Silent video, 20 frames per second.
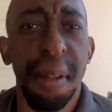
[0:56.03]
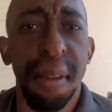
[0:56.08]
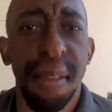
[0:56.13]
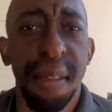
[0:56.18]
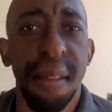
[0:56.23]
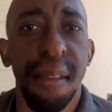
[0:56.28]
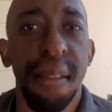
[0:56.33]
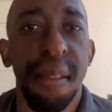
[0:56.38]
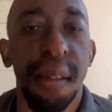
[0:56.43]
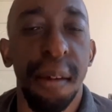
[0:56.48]
it's
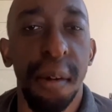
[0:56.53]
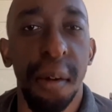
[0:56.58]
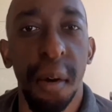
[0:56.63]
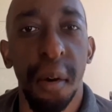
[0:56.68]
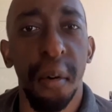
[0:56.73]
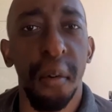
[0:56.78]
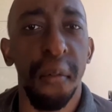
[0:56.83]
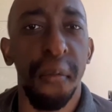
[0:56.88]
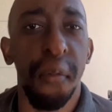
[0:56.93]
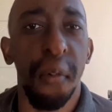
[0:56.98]
just to
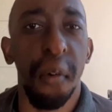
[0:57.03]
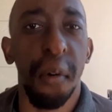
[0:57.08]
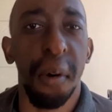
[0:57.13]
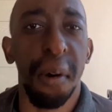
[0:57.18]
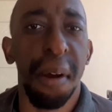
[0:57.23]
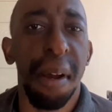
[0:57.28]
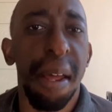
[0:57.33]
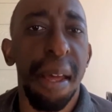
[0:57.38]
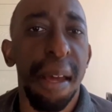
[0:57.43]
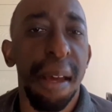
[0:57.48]
go
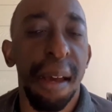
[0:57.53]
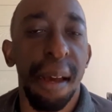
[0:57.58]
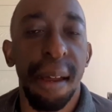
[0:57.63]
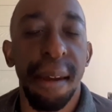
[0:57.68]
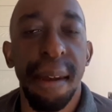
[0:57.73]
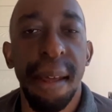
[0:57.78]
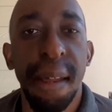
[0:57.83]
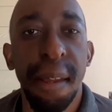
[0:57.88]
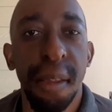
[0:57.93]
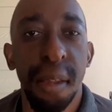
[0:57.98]
for a
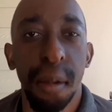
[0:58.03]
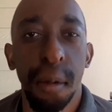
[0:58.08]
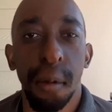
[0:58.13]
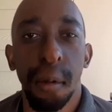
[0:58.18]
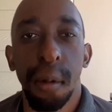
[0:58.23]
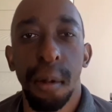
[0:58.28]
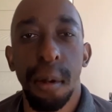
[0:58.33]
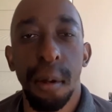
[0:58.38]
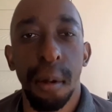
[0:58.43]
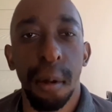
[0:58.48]
nice,
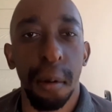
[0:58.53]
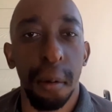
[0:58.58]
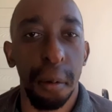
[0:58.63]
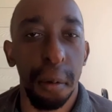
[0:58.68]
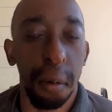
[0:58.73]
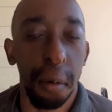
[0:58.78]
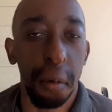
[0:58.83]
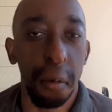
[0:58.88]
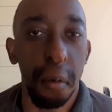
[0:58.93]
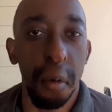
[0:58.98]

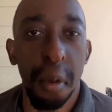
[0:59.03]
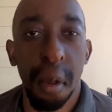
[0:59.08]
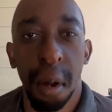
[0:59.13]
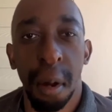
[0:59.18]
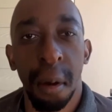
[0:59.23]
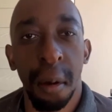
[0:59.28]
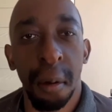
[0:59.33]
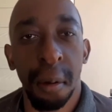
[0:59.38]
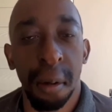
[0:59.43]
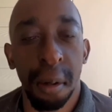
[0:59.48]
little
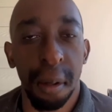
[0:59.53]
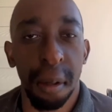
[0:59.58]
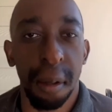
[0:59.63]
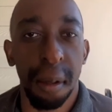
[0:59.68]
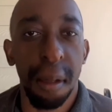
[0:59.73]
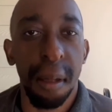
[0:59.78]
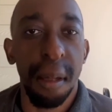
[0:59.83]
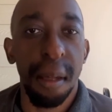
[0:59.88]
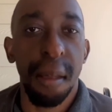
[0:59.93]
jog.